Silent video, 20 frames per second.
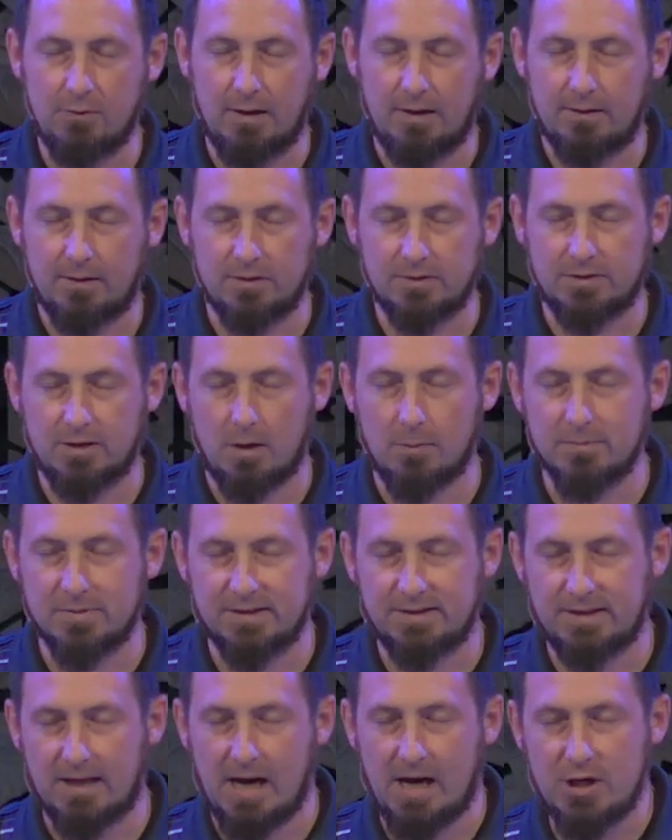that there's none
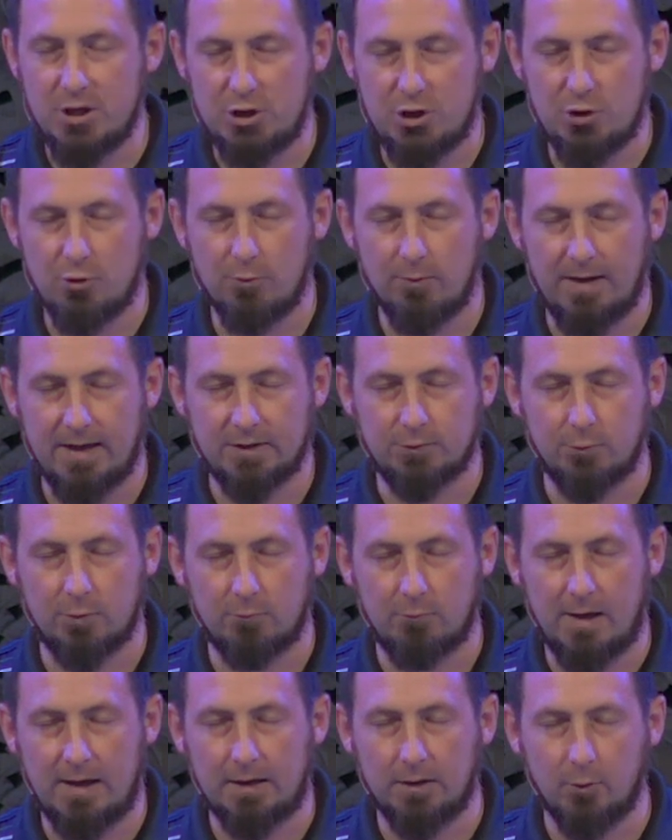beside you, and as we
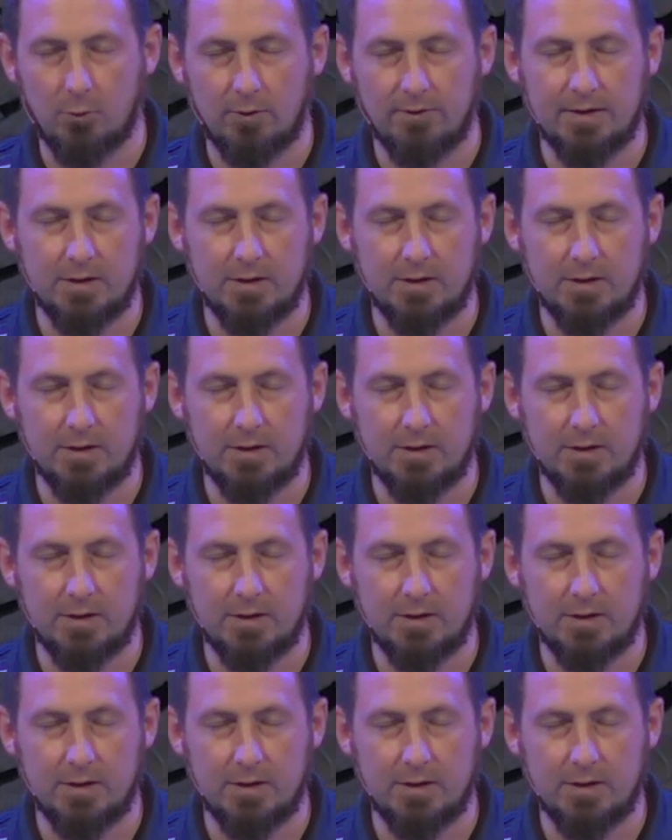read, Lord,